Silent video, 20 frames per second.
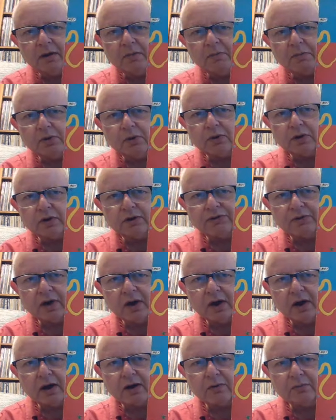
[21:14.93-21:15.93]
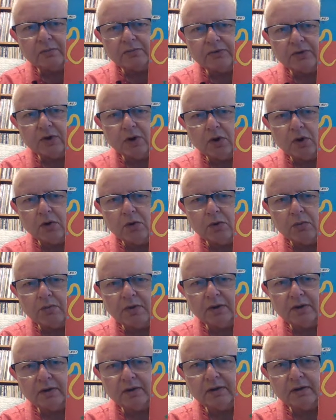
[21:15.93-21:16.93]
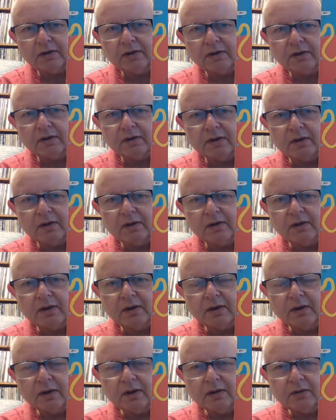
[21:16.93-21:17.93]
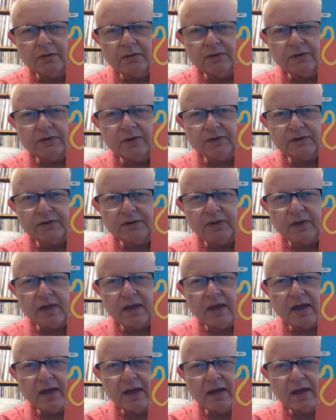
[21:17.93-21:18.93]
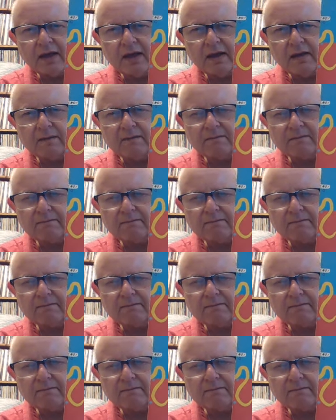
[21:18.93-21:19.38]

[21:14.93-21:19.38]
Procol Harum's Home. Is this their